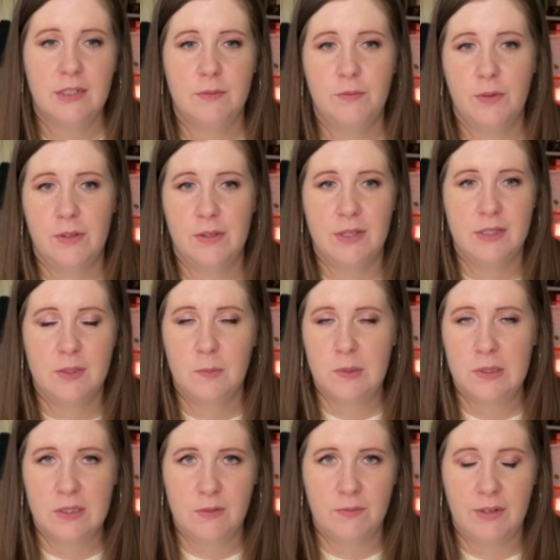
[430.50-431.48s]
for this
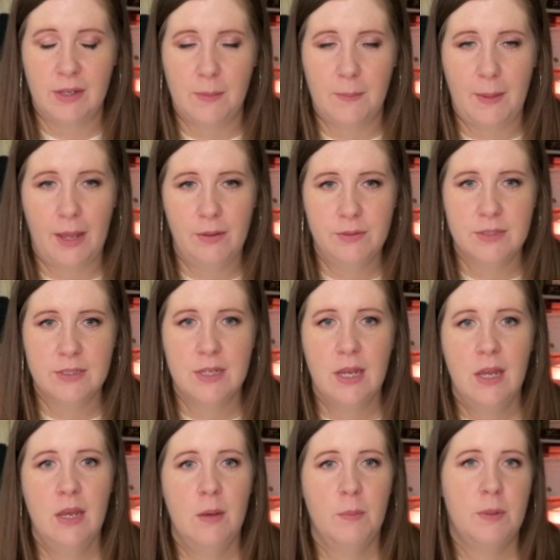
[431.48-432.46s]
specific amount,
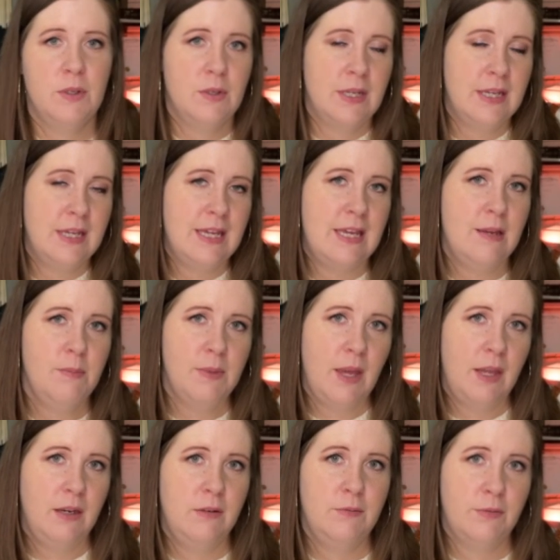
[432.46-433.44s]
but you can keep
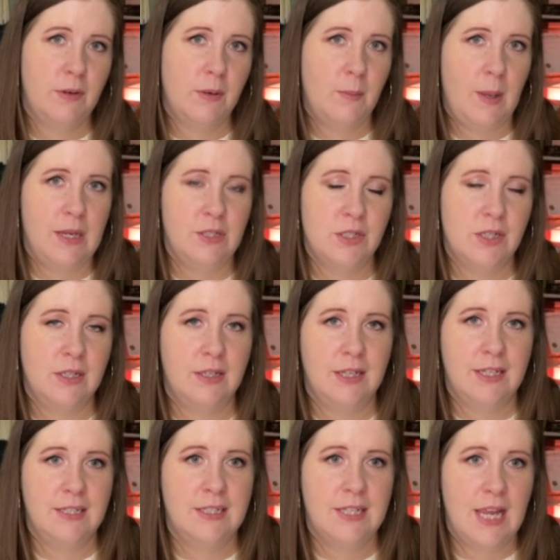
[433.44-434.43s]
that information
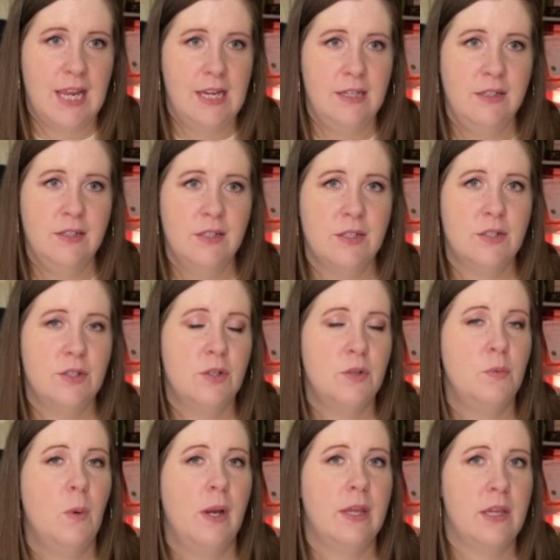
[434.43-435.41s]
contained to
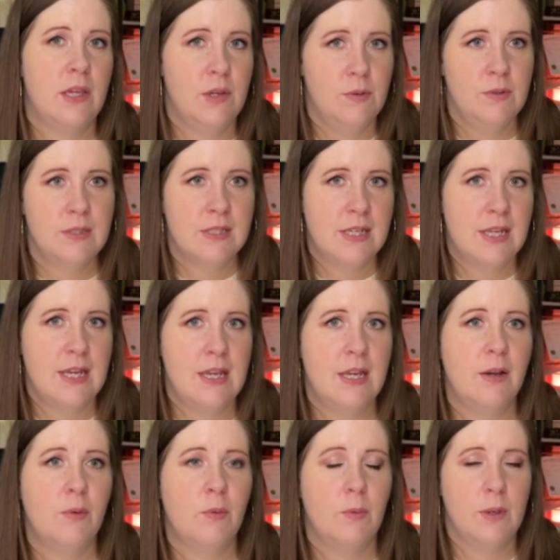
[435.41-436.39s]
what you
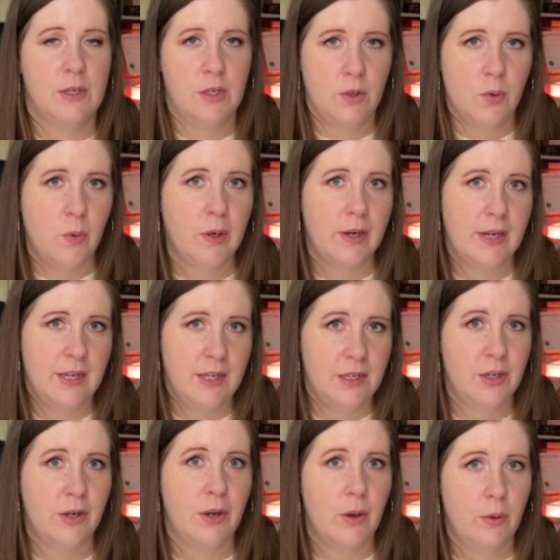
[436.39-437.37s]
see when you're
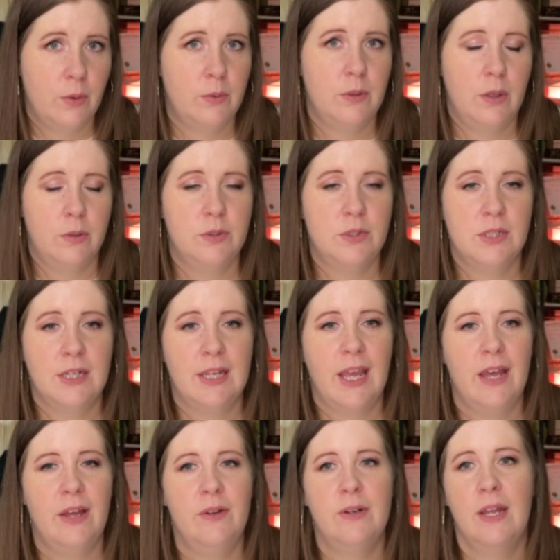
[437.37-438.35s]
in your own Notion
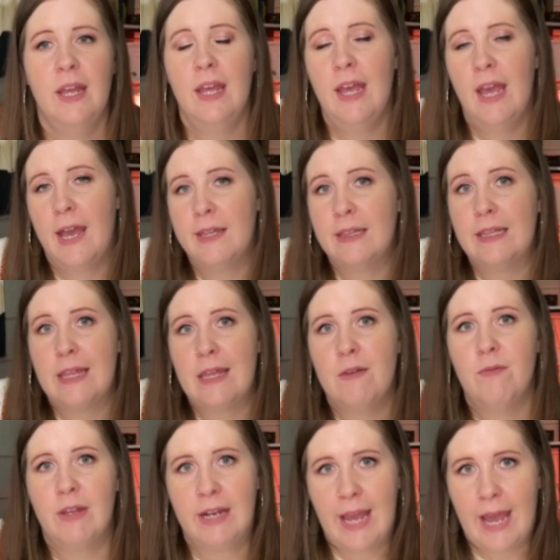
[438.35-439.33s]
account and
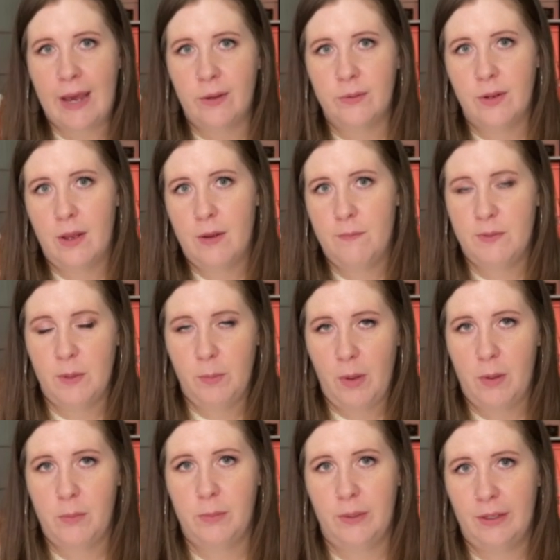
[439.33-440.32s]
leave it out of the
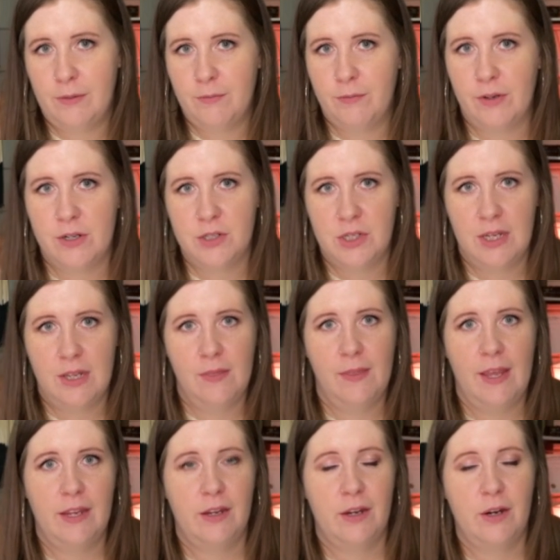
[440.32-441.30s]
public version
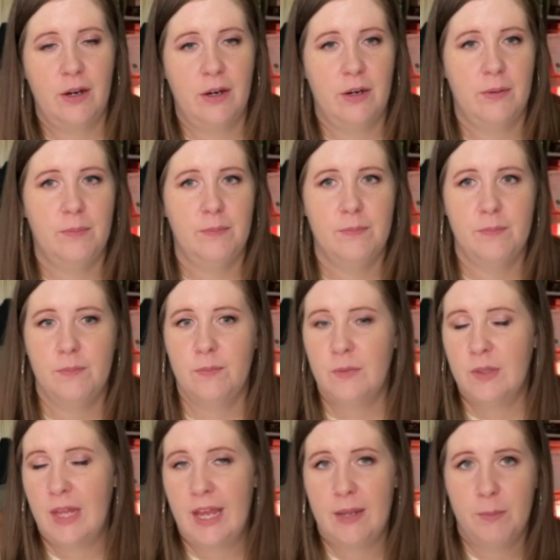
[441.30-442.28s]
that your
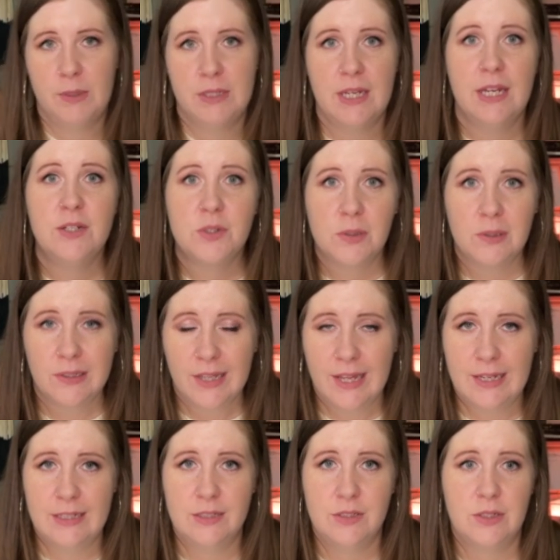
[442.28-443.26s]
potential
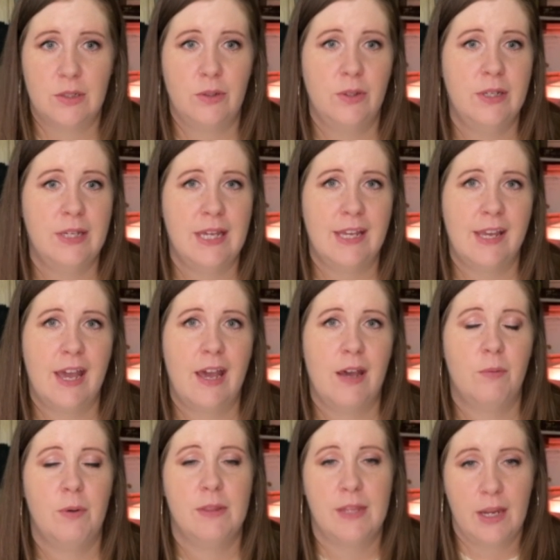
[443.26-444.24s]
clients are looking
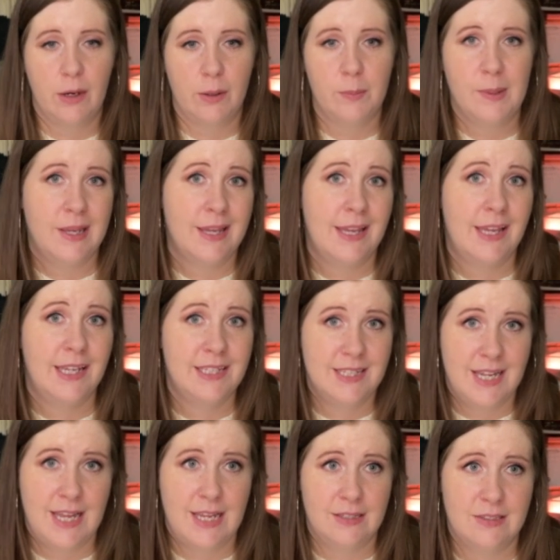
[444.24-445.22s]
at when they are picking
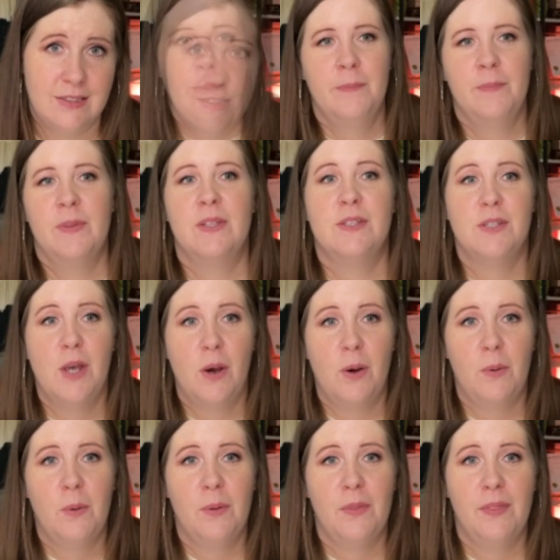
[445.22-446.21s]
dates.
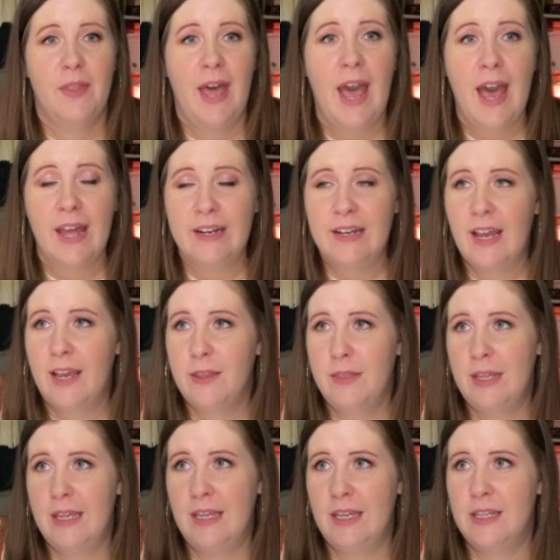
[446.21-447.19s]
So that, I
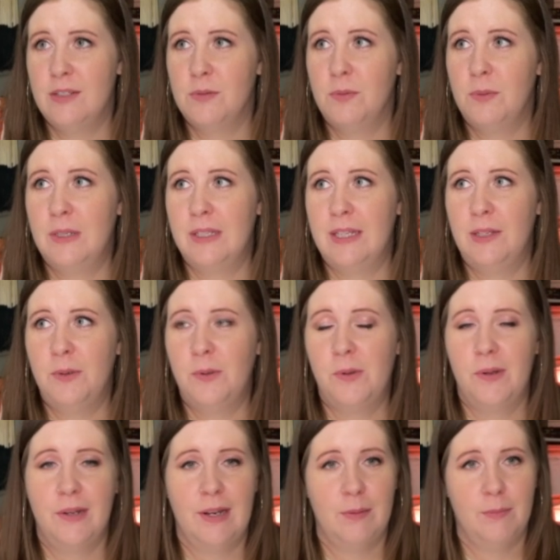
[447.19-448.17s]
think, is really
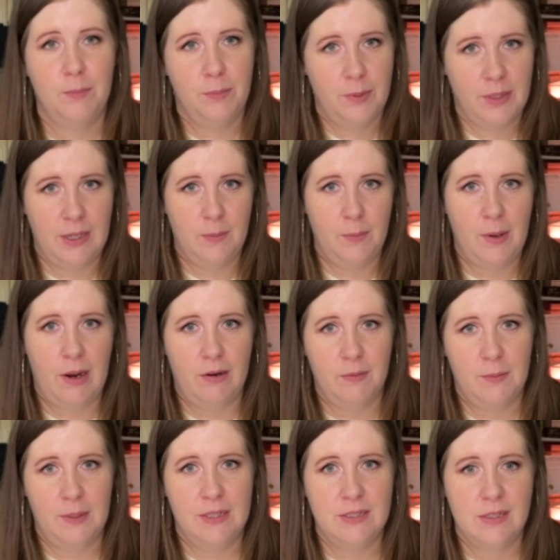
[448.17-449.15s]
cool, and I'm pretty proud
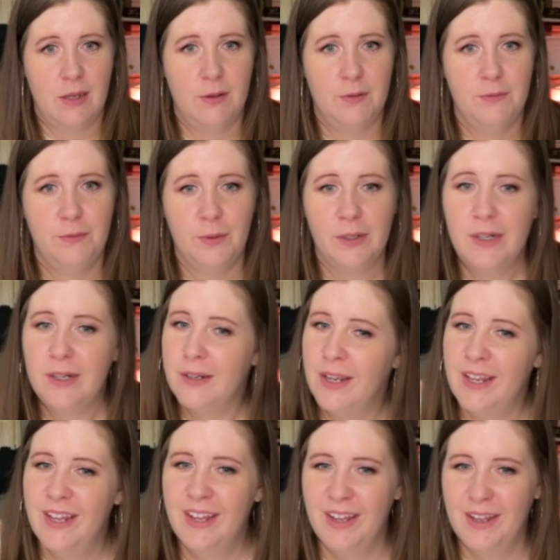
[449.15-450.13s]
of myself for
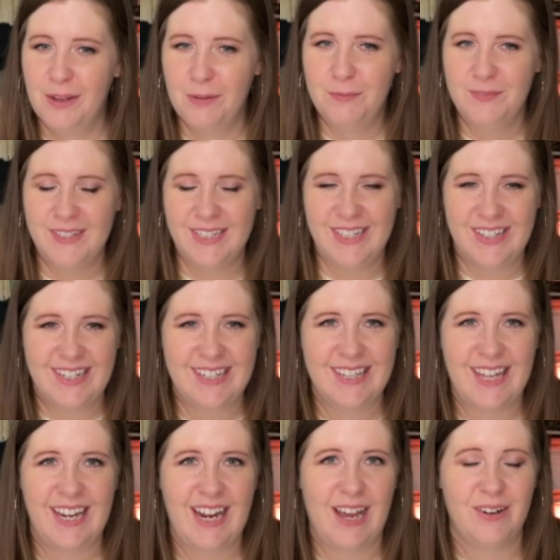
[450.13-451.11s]
figuring
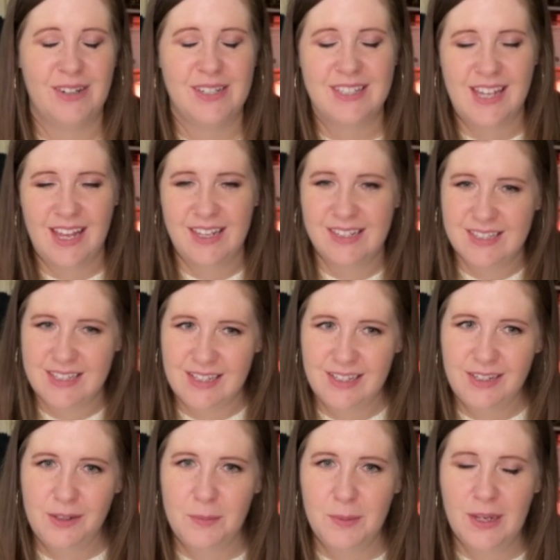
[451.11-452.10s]
that out, because that's a
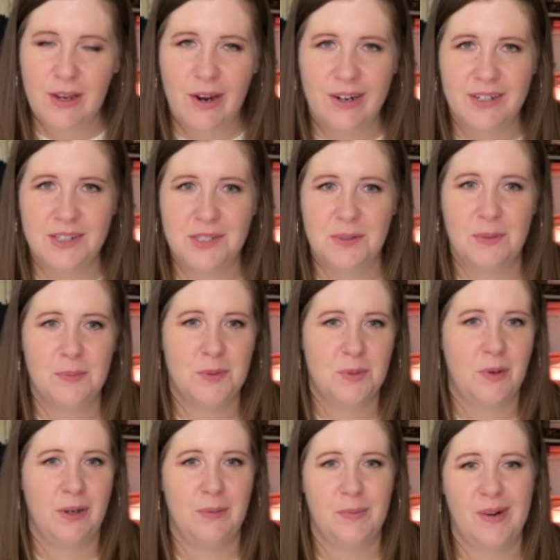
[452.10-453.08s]
little bit hard to
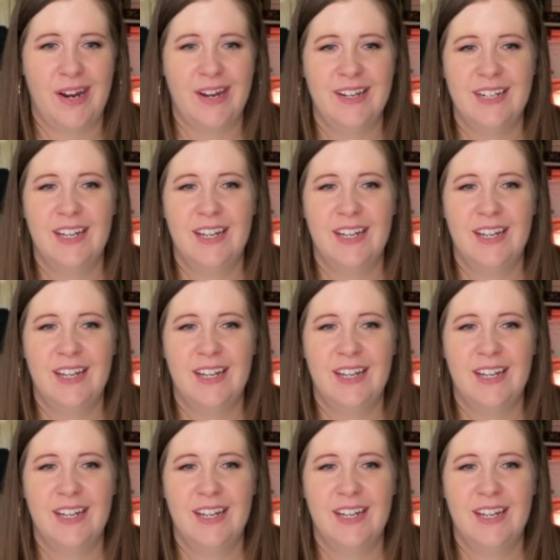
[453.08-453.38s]
absorb, right?